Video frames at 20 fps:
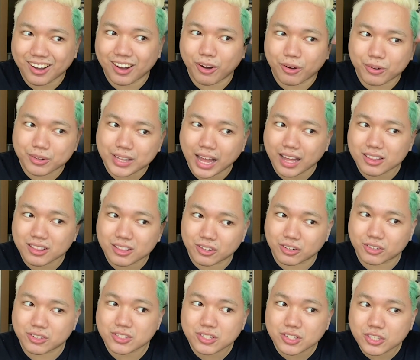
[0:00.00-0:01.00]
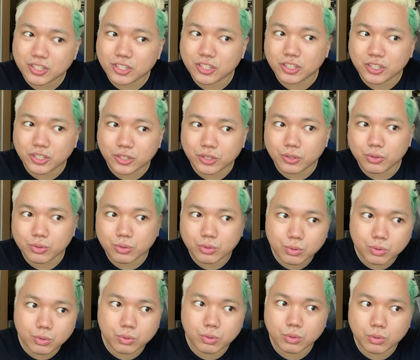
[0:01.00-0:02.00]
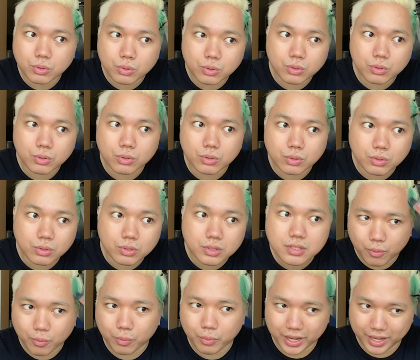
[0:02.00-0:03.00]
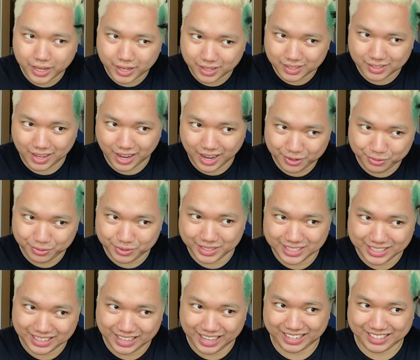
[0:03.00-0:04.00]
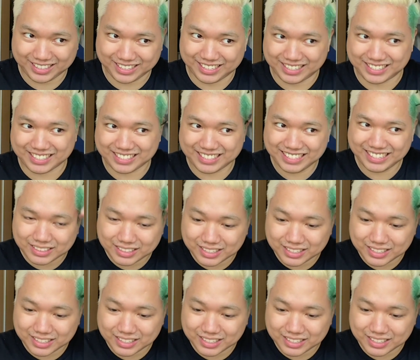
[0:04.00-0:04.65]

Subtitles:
oh, that looks cute. Wait, I really like this.